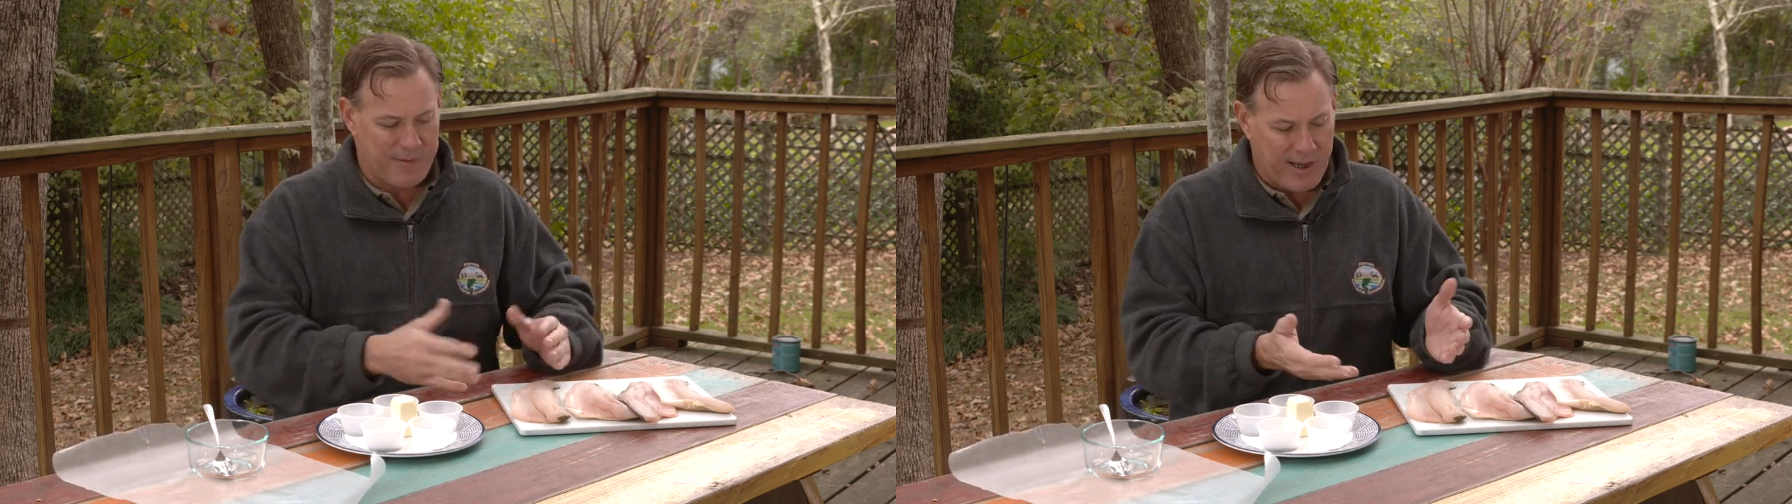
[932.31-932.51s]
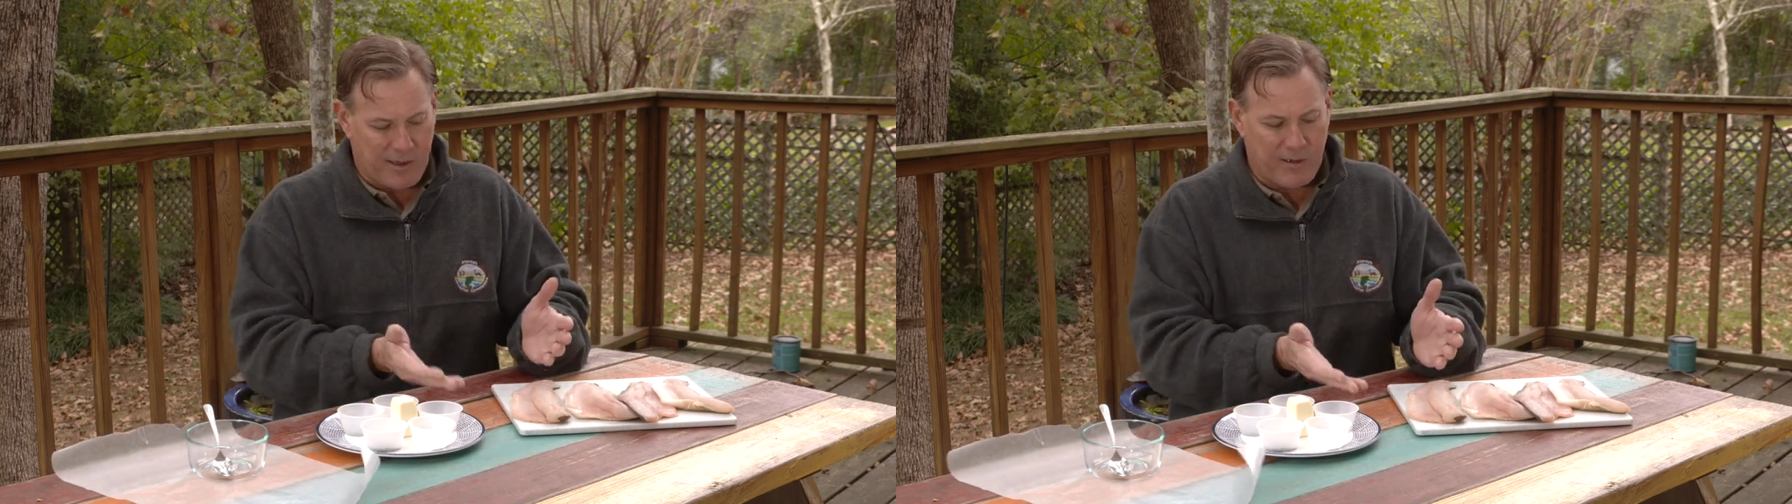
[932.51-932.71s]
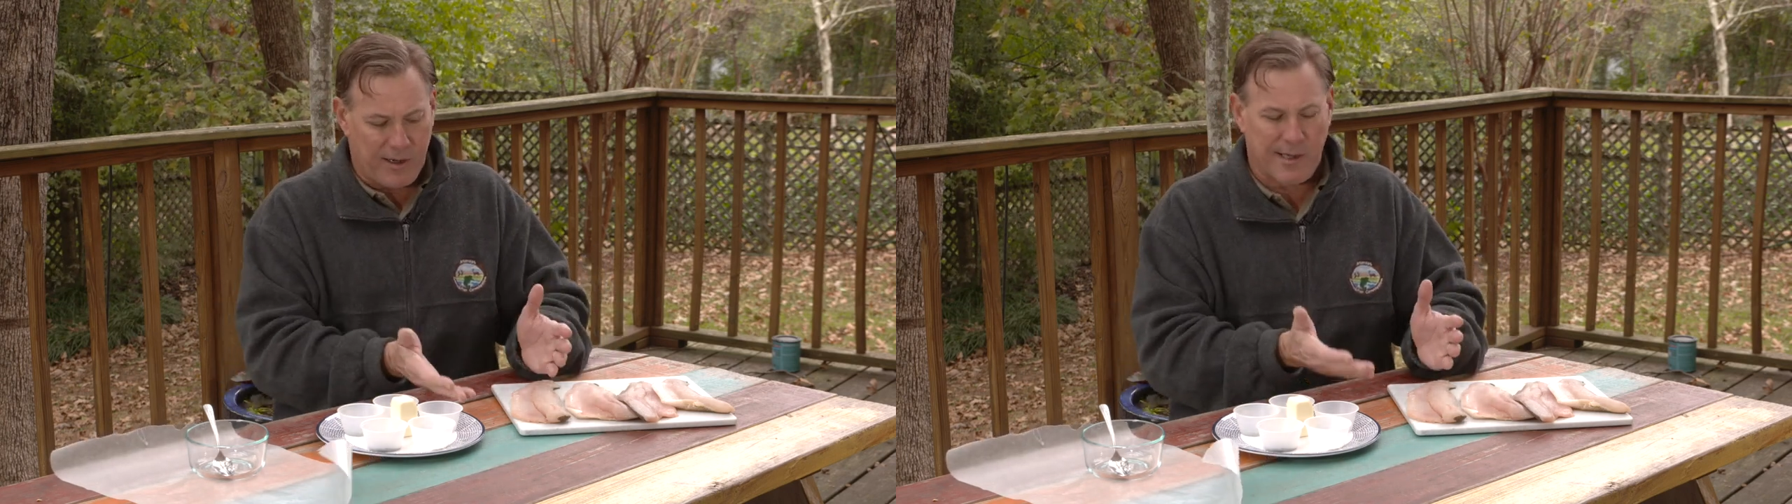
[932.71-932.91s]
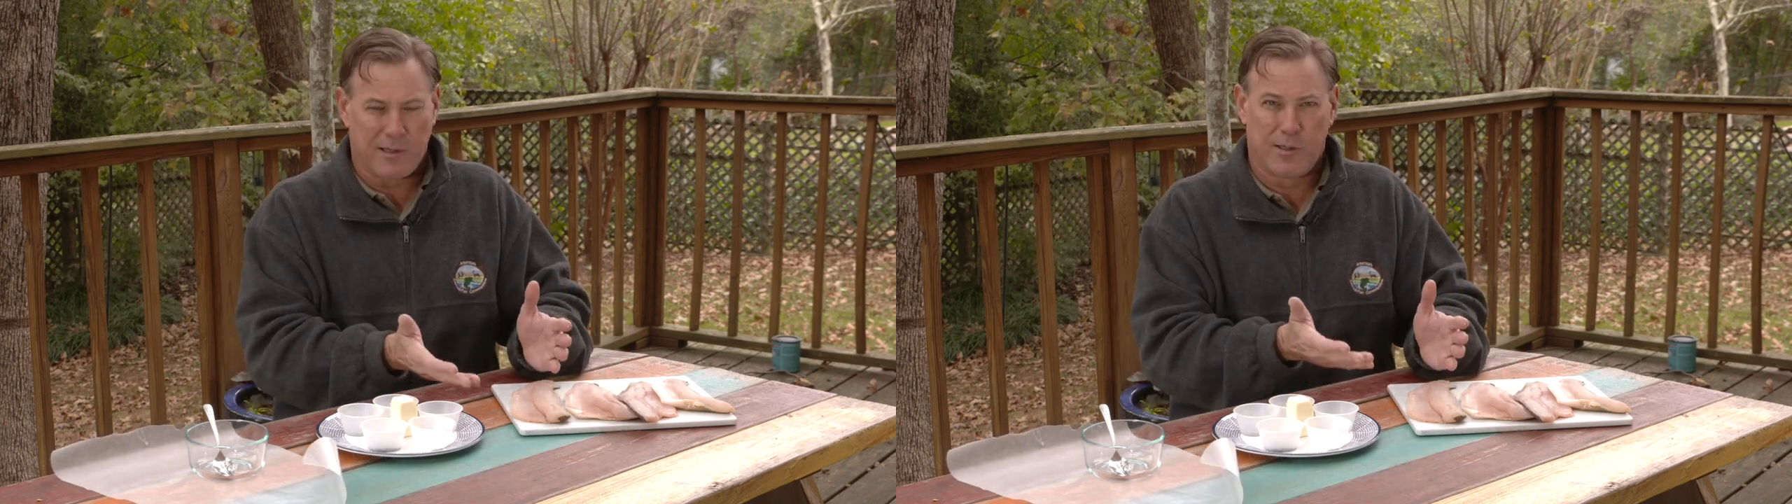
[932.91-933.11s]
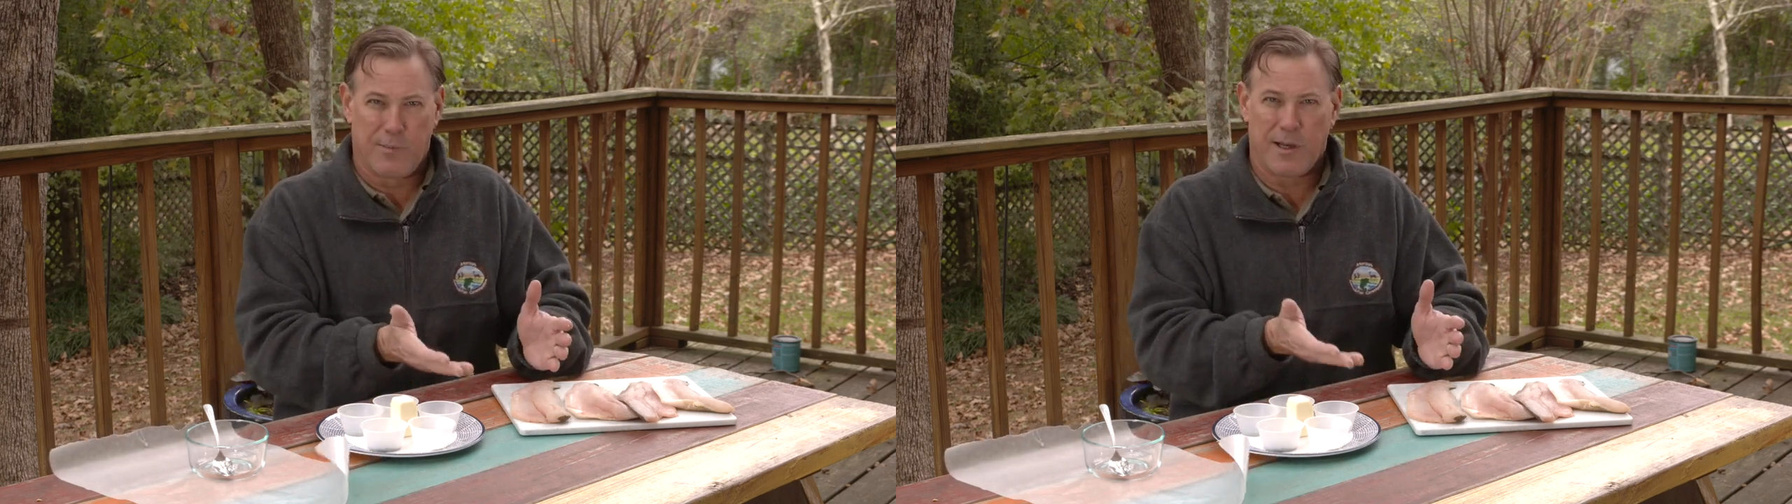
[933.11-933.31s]
So you got to cook it a
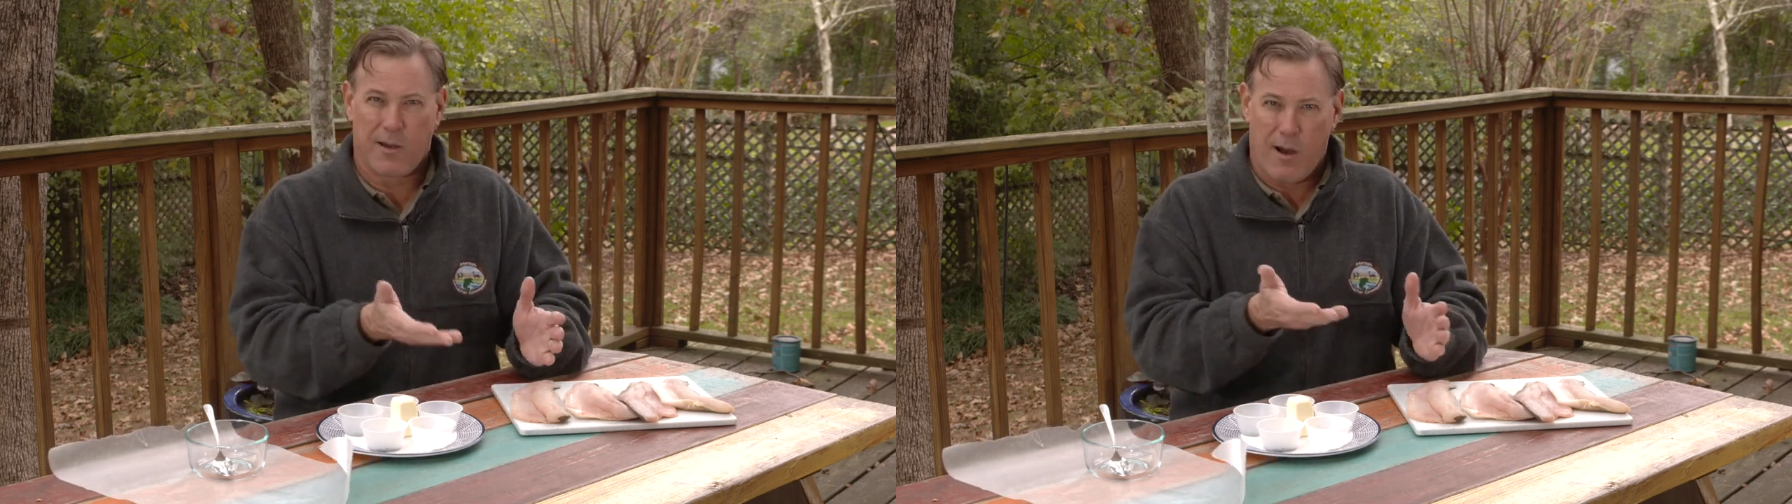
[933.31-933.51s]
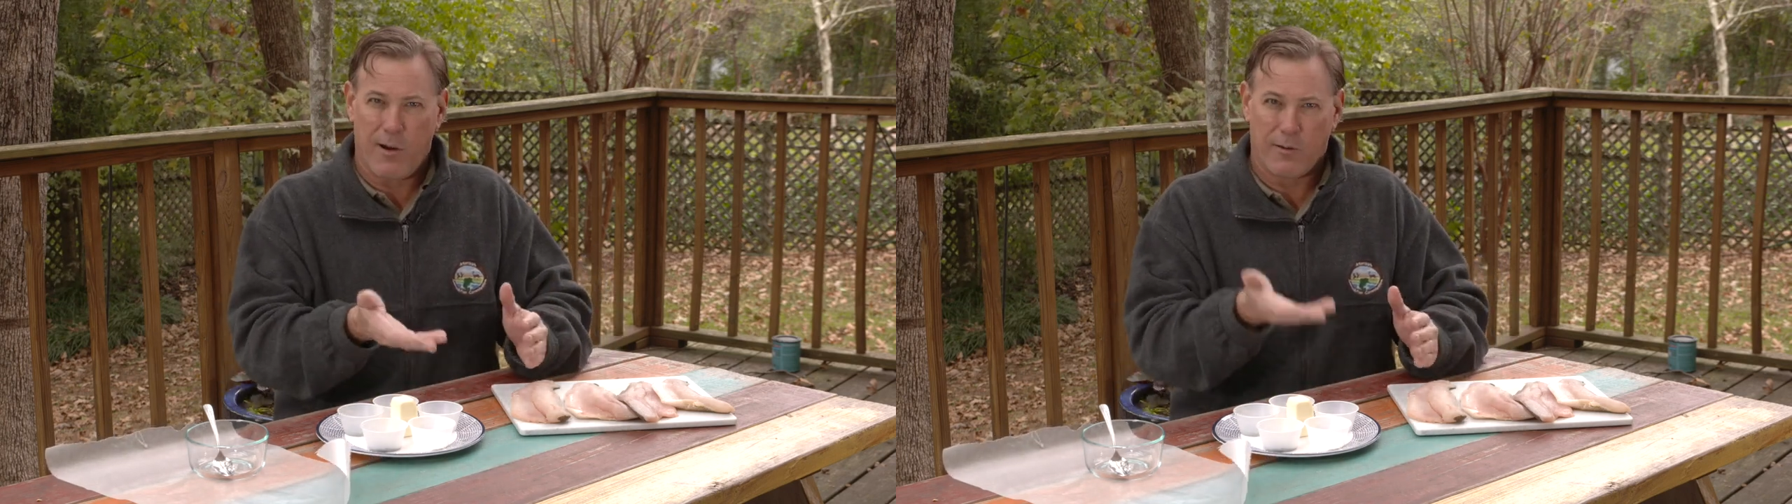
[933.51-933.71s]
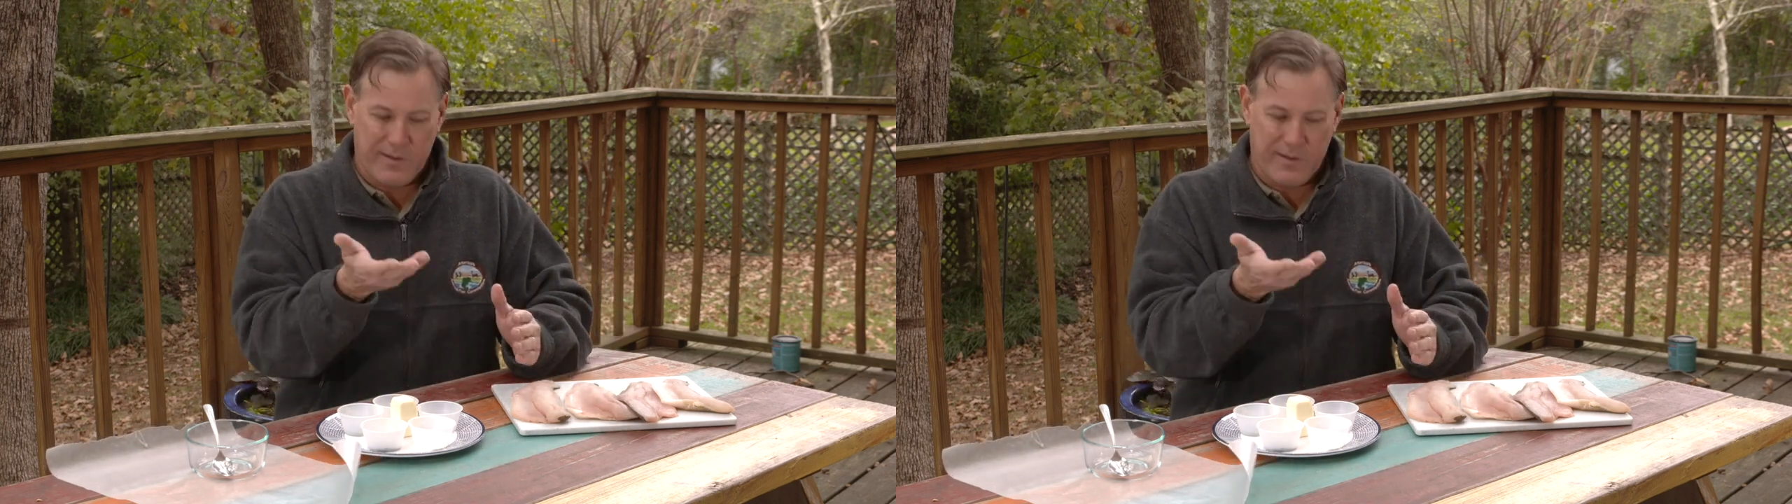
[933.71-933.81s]
little bit longer